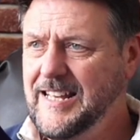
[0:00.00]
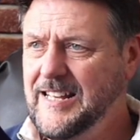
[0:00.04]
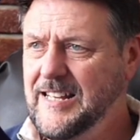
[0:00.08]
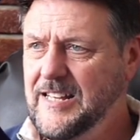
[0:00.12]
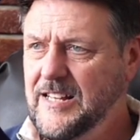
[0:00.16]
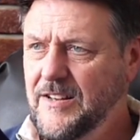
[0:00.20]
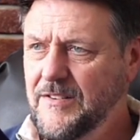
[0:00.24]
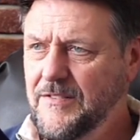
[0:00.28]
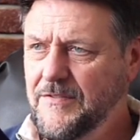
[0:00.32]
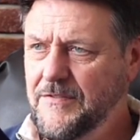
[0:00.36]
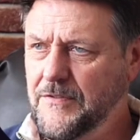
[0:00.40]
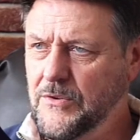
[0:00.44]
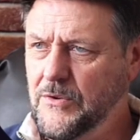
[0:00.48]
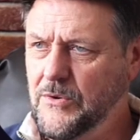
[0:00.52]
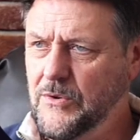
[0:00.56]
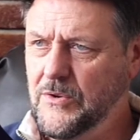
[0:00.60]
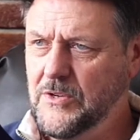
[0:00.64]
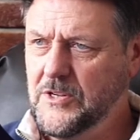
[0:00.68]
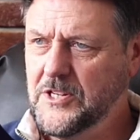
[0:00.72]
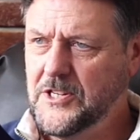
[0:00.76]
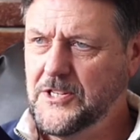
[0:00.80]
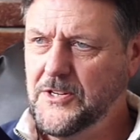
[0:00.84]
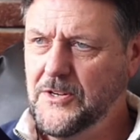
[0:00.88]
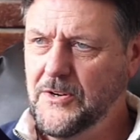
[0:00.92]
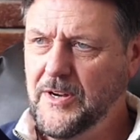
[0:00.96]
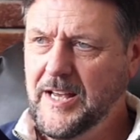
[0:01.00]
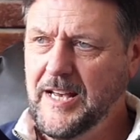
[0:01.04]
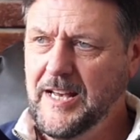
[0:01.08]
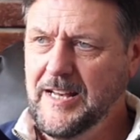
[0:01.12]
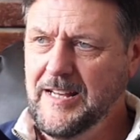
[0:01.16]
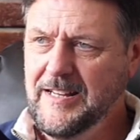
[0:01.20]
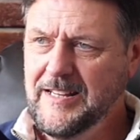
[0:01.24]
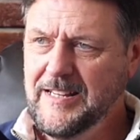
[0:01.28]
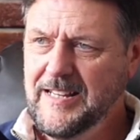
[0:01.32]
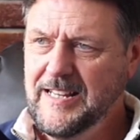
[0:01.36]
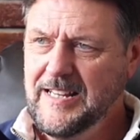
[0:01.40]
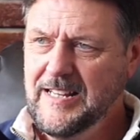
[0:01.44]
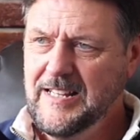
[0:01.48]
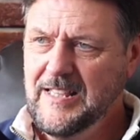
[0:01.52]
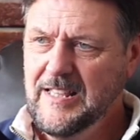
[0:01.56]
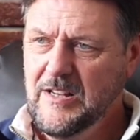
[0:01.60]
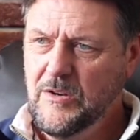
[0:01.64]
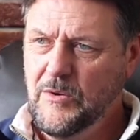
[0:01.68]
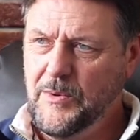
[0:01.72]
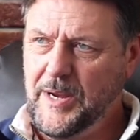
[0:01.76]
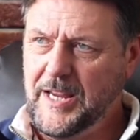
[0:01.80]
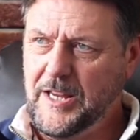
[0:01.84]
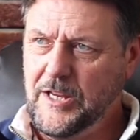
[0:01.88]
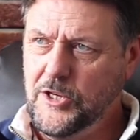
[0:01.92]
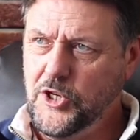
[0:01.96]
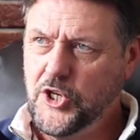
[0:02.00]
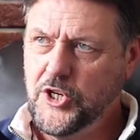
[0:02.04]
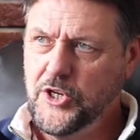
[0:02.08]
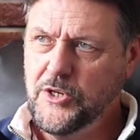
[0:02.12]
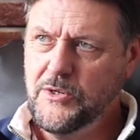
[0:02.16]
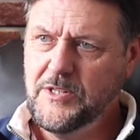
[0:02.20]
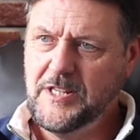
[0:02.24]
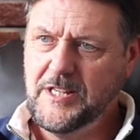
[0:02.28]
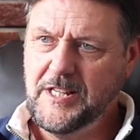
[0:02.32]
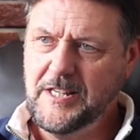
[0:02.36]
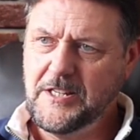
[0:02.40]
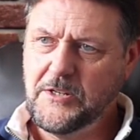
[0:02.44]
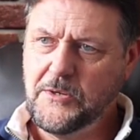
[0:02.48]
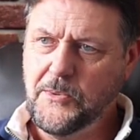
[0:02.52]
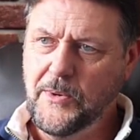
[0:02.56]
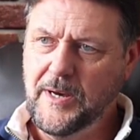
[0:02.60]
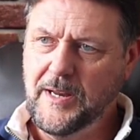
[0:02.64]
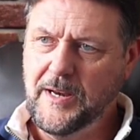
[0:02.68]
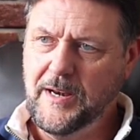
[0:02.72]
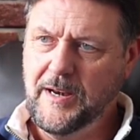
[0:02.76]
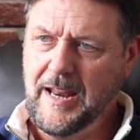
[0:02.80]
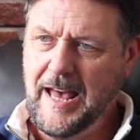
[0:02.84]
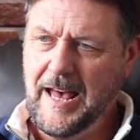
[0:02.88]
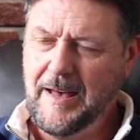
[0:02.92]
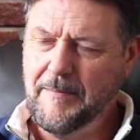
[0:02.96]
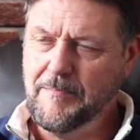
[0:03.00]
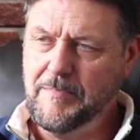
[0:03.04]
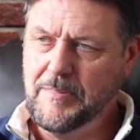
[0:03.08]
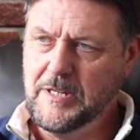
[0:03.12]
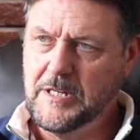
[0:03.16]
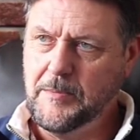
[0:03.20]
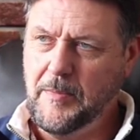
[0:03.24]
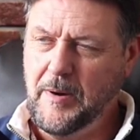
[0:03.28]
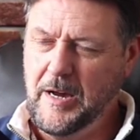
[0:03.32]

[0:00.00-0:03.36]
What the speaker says: for soccer, we can choose this one, add to my